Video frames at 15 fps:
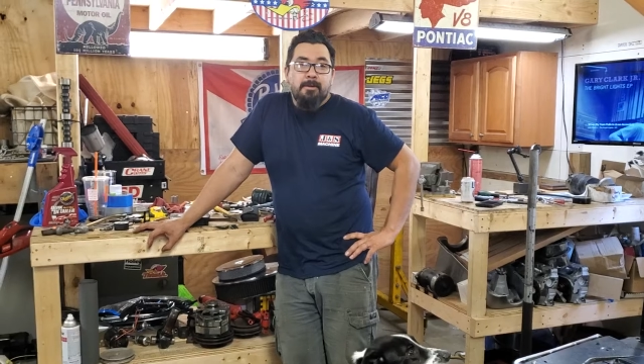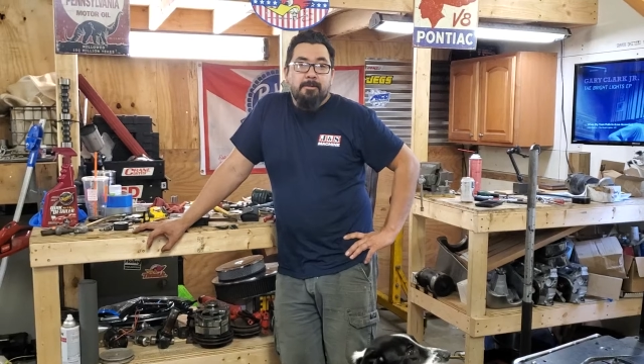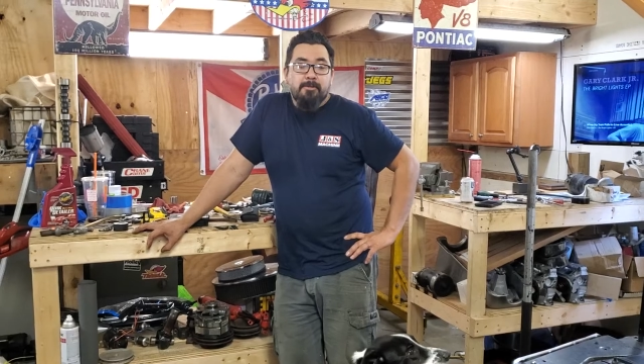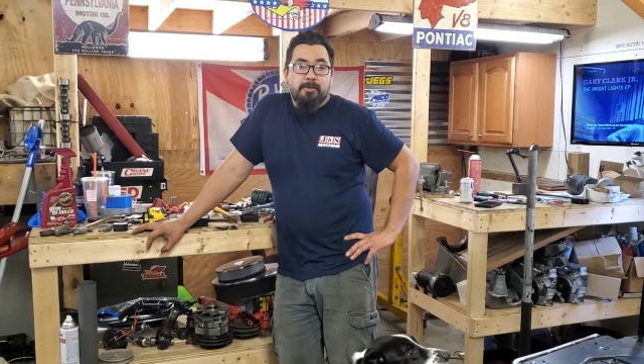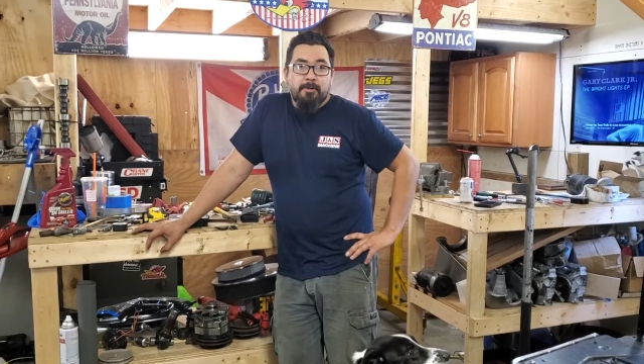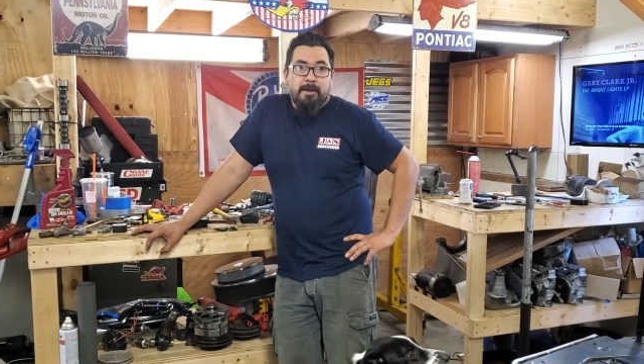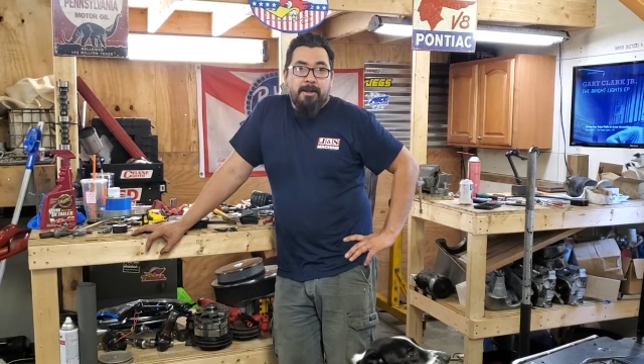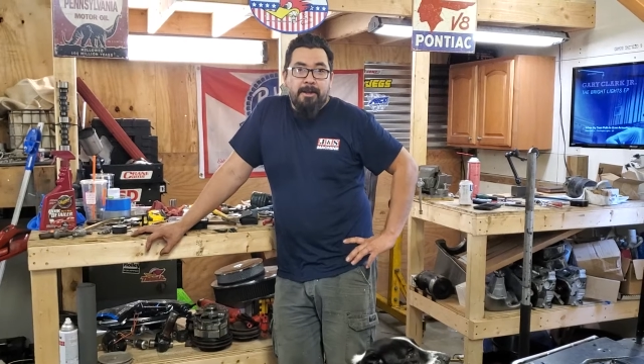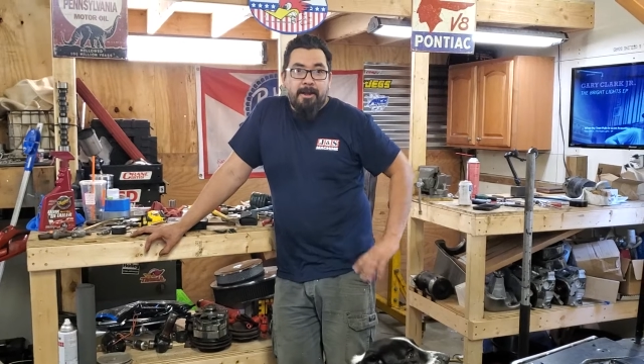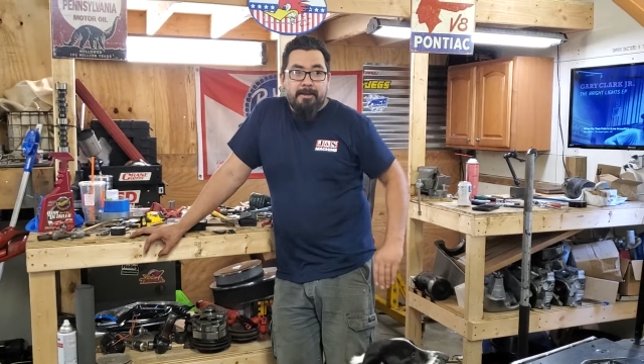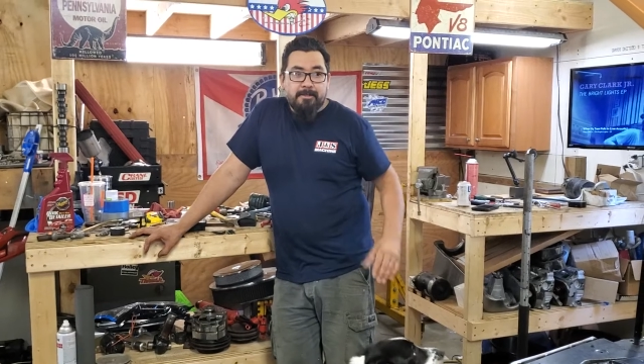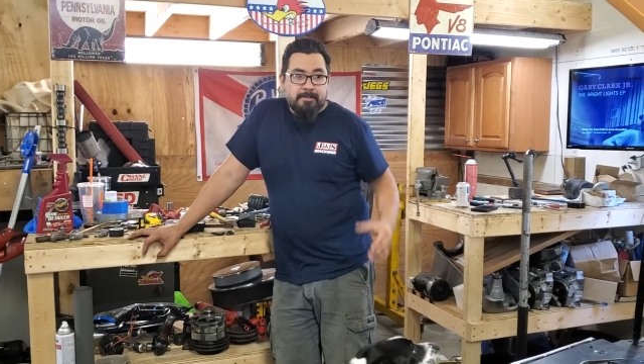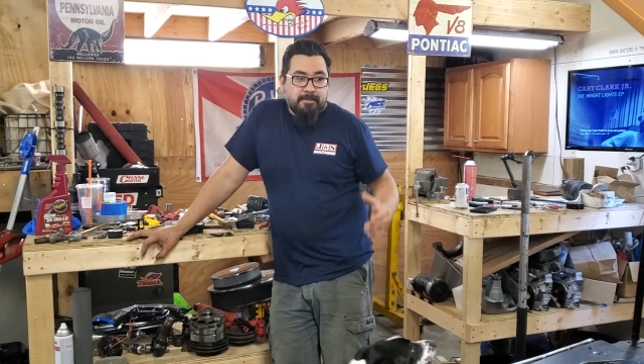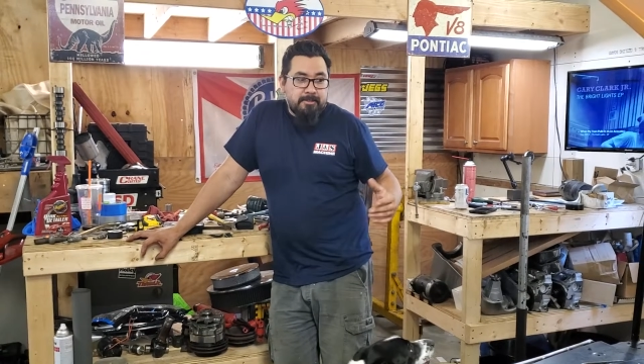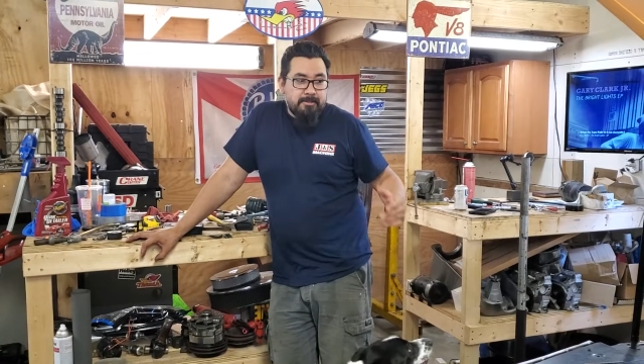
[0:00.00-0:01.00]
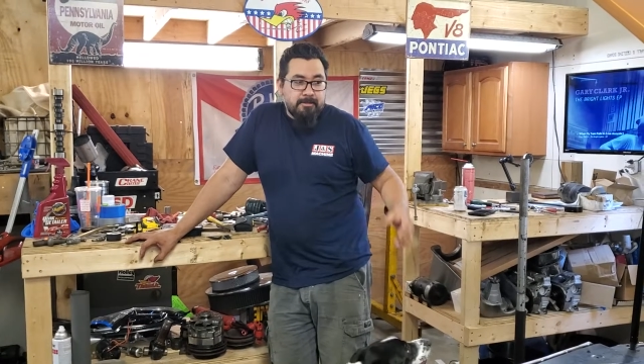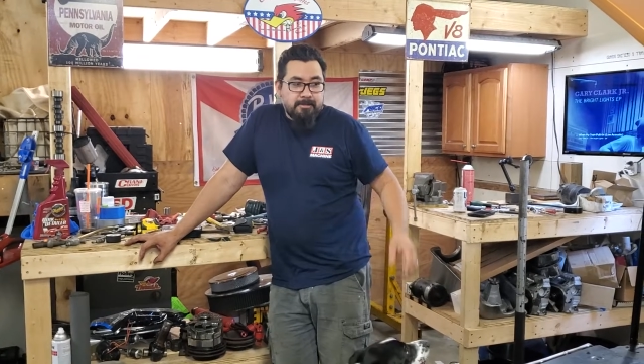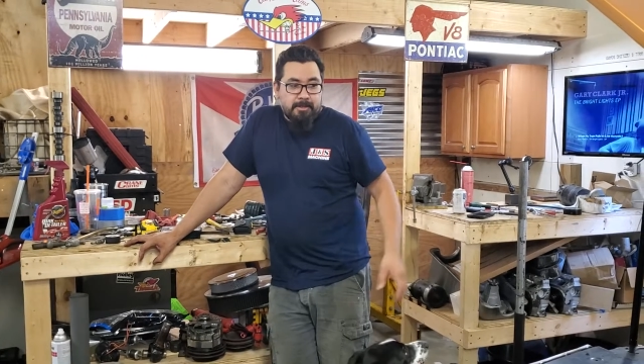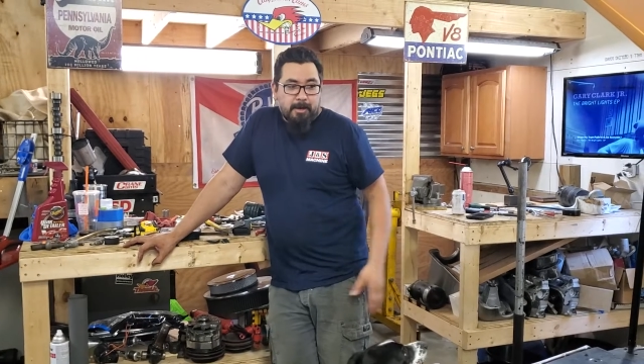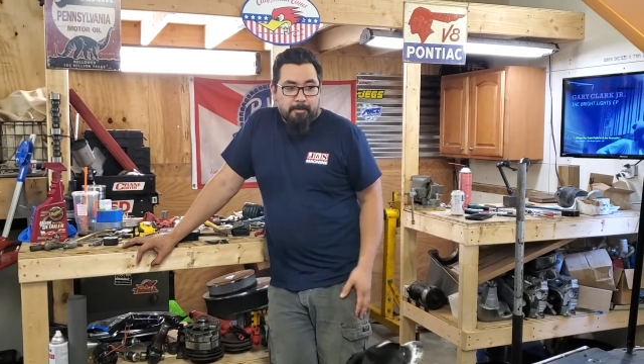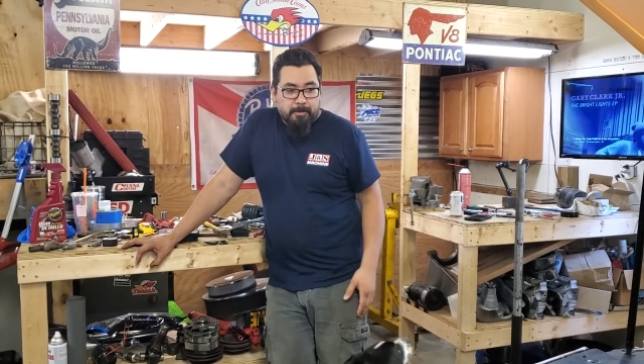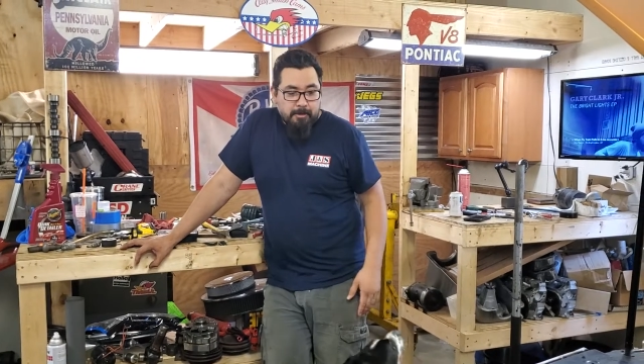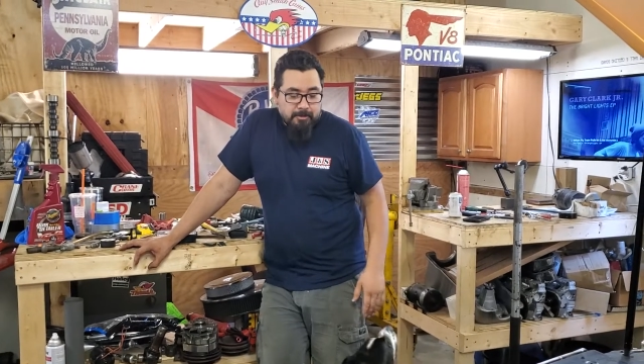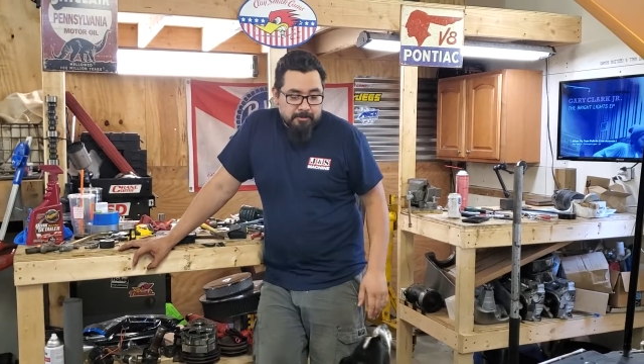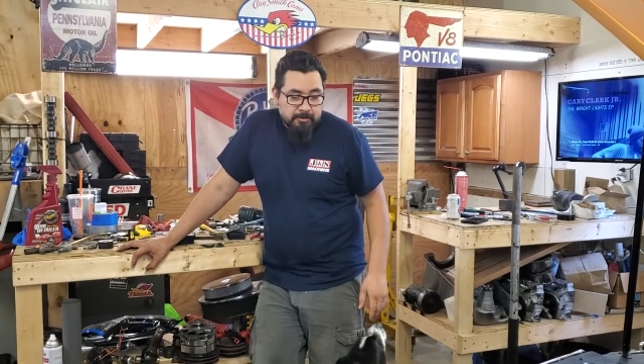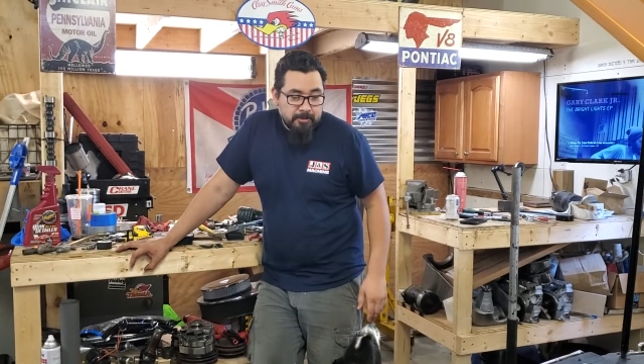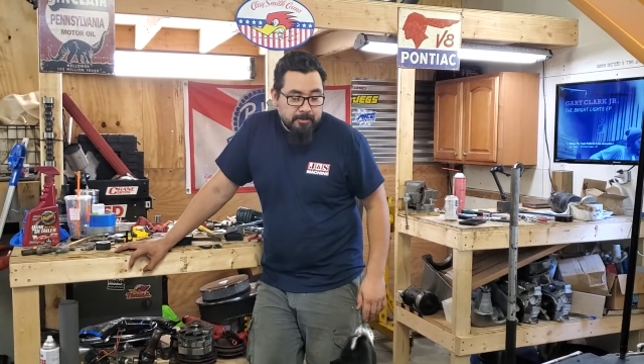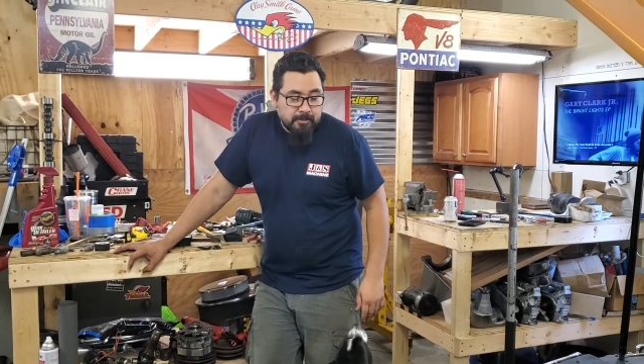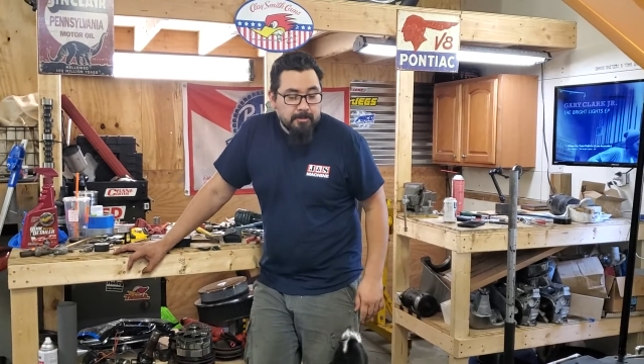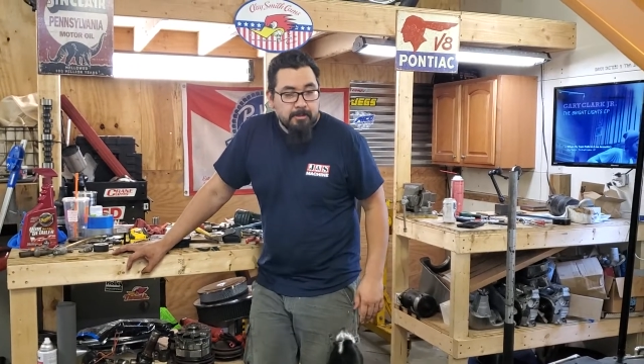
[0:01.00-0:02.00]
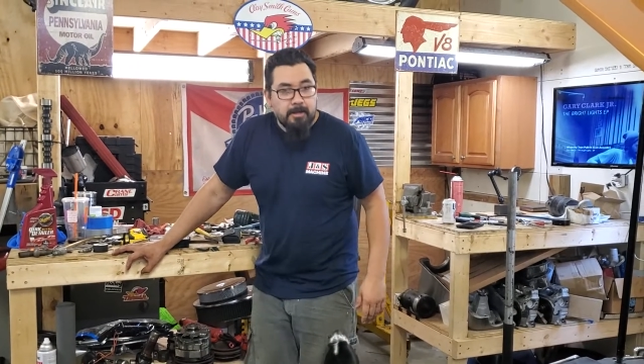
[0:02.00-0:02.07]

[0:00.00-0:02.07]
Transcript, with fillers: What's going on guys? Copper Cutlass here,